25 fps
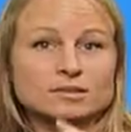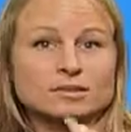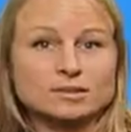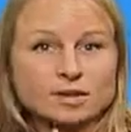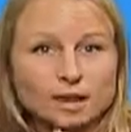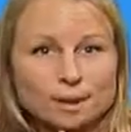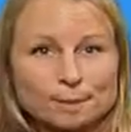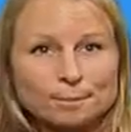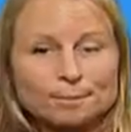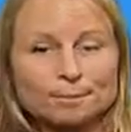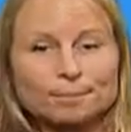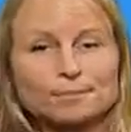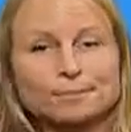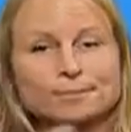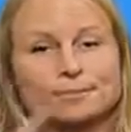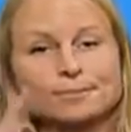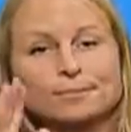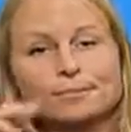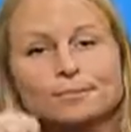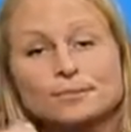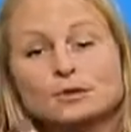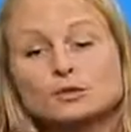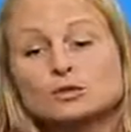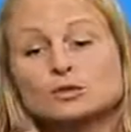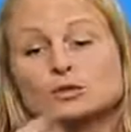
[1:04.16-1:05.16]
of that
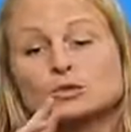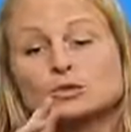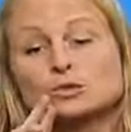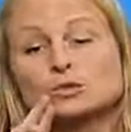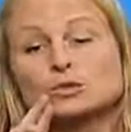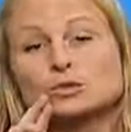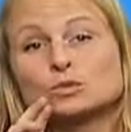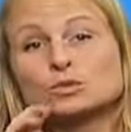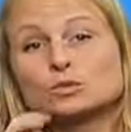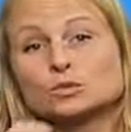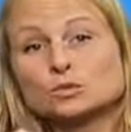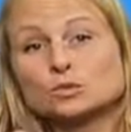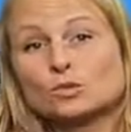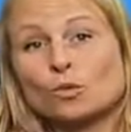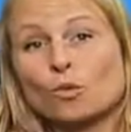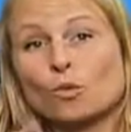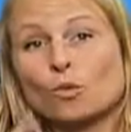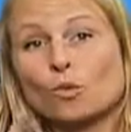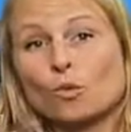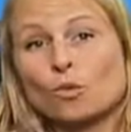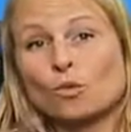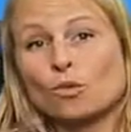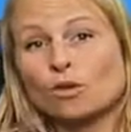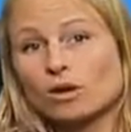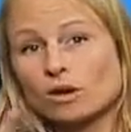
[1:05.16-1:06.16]
article,
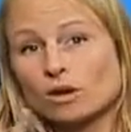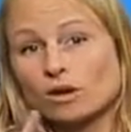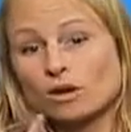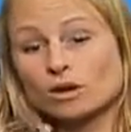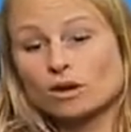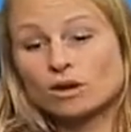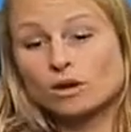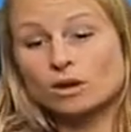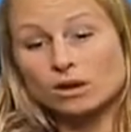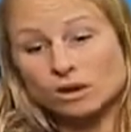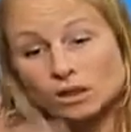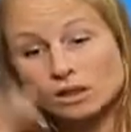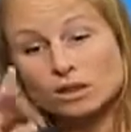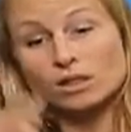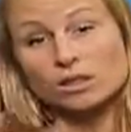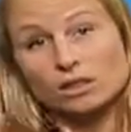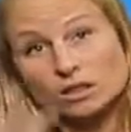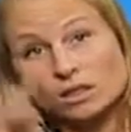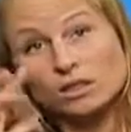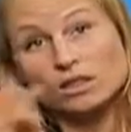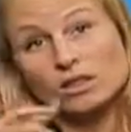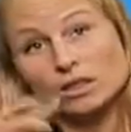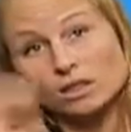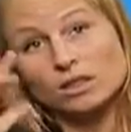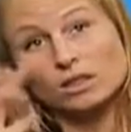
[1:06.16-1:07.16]
I can show you a
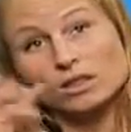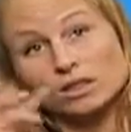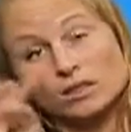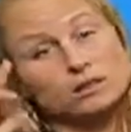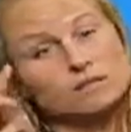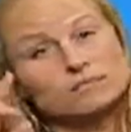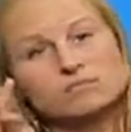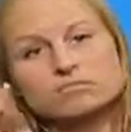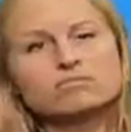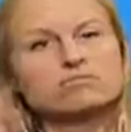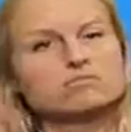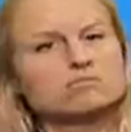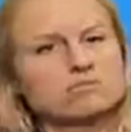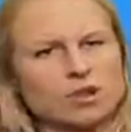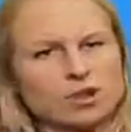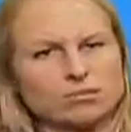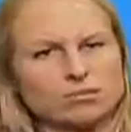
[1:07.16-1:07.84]
tool for that.